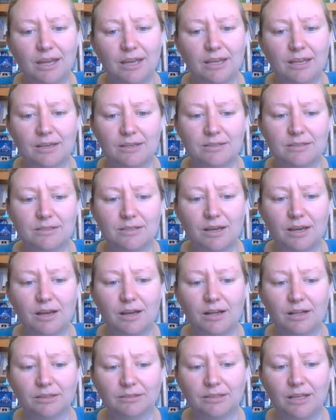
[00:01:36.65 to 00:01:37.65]
and
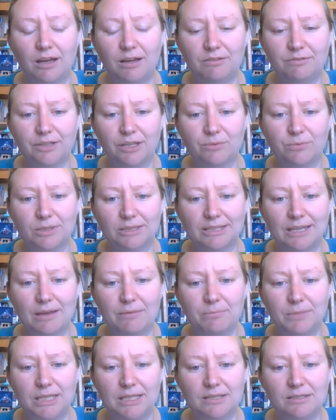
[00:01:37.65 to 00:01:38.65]
love and what
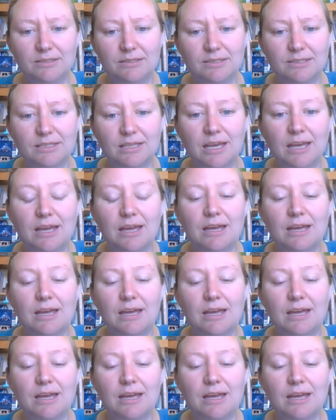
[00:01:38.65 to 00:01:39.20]
that means.